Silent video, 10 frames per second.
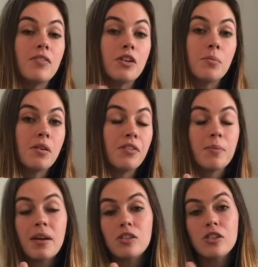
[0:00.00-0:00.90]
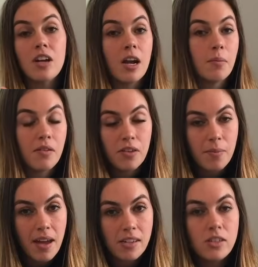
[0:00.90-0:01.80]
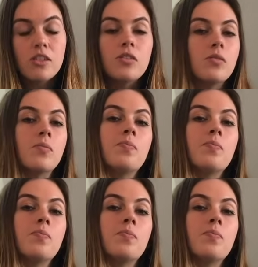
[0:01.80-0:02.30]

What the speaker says: they're a perfect match or not a perfect match. So